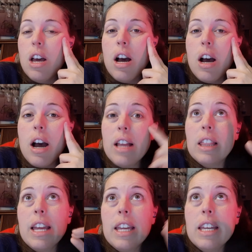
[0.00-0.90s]
I
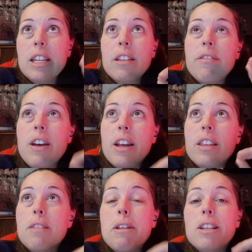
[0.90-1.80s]
like it in the fact
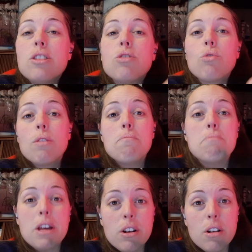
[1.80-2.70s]
that it makes the story
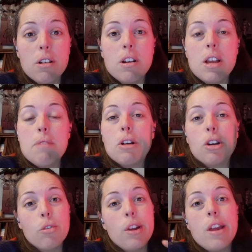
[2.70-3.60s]
better. But
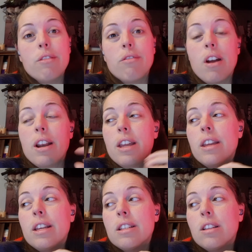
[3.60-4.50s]
creative writing
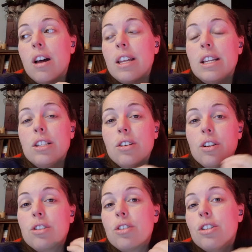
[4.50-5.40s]
is a lot easier
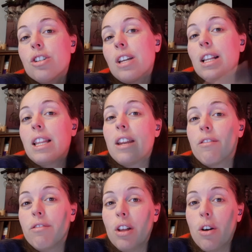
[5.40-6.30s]
because you can just kind of let it
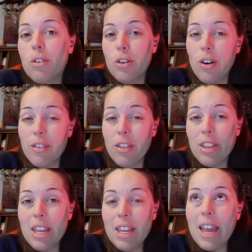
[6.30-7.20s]
flow and you don't have to
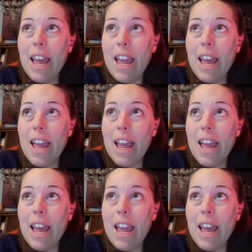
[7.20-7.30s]
think.